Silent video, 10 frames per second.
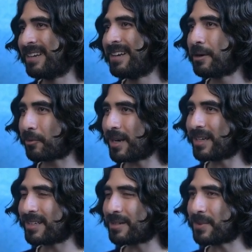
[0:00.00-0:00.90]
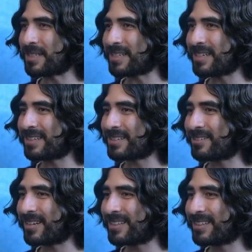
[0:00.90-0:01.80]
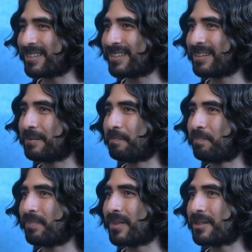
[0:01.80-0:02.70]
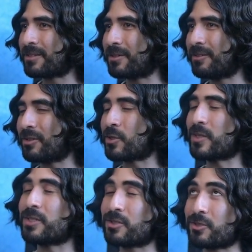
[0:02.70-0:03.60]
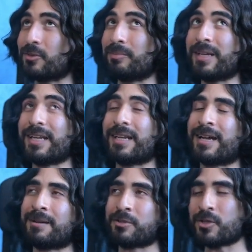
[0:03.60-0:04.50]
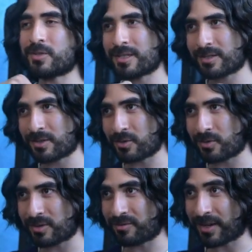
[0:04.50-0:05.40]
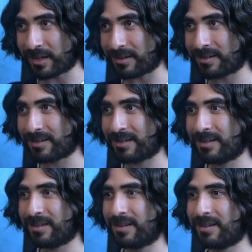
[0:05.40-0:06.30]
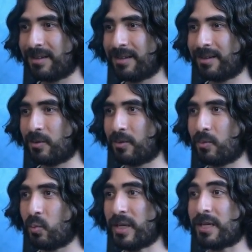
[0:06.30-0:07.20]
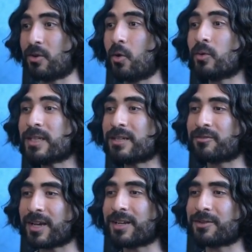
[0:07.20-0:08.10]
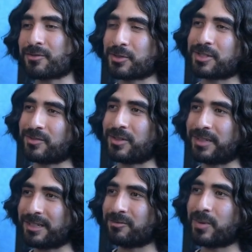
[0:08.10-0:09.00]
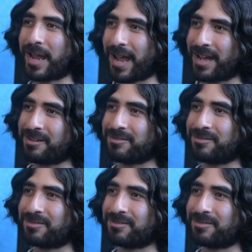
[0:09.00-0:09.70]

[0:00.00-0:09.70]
Right? Am I seeing this correctly? So if the choice is 2, meaning I'm choosing to defend, we can only defend, first of all, if we have